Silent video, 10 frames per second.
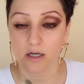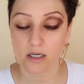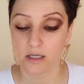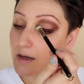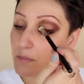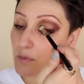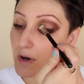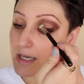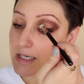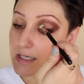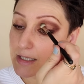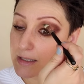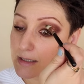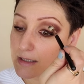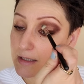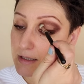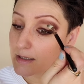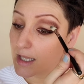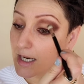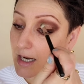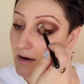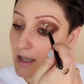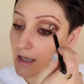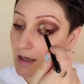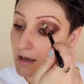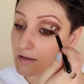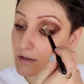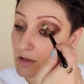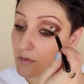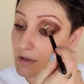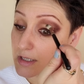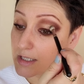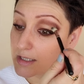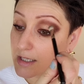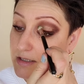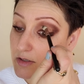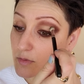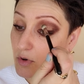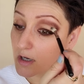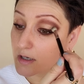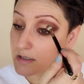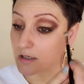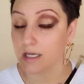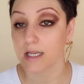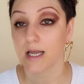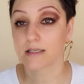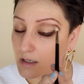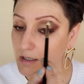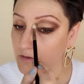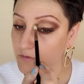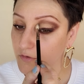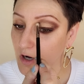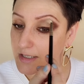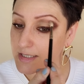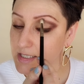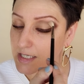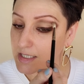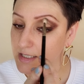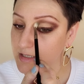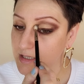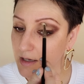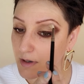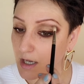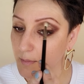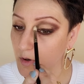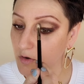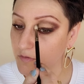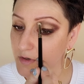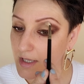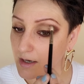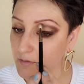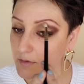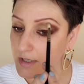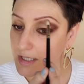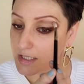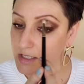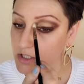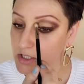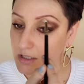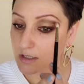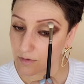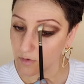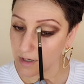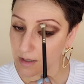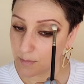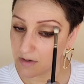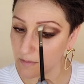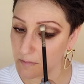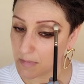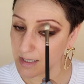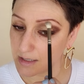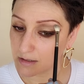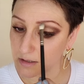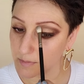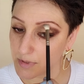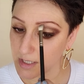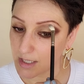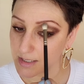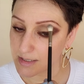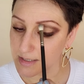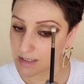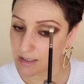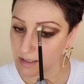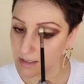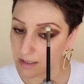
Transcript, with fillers: color and brighten that area on the lower lid that has no product on it yet. And the frostiness come up over that ridge, creating a bit of a muddy look because